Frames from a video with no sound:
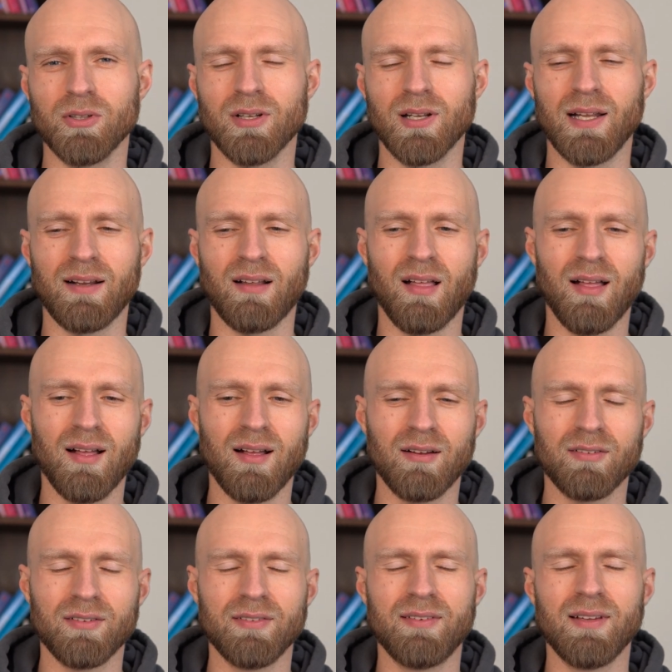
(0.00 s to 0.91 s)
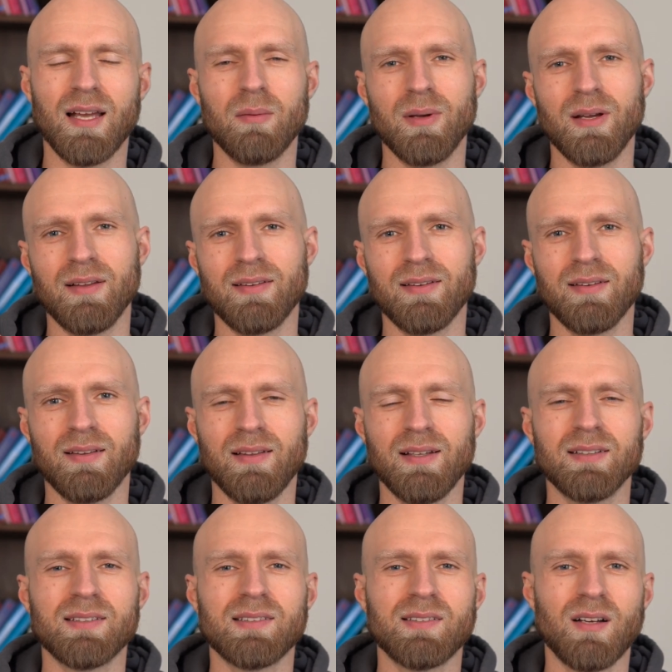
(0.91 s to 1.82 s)
You're like, ah, oh, damn it,
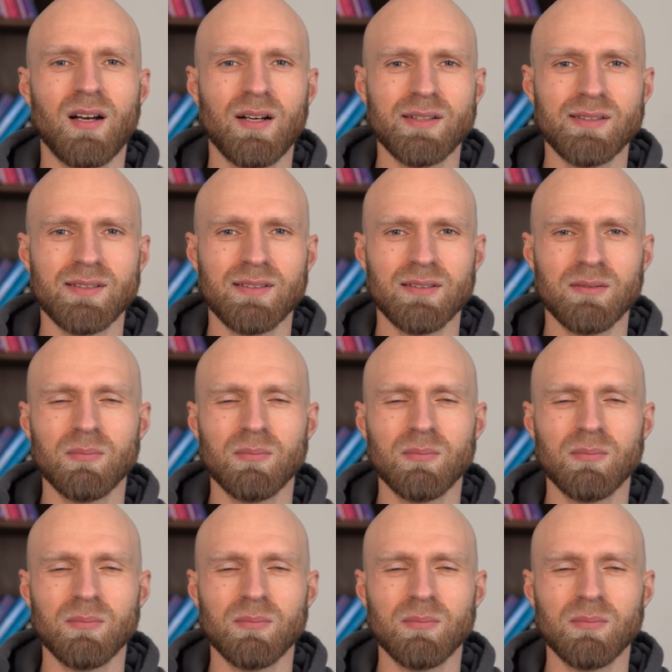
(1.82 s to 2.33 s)
this sucks.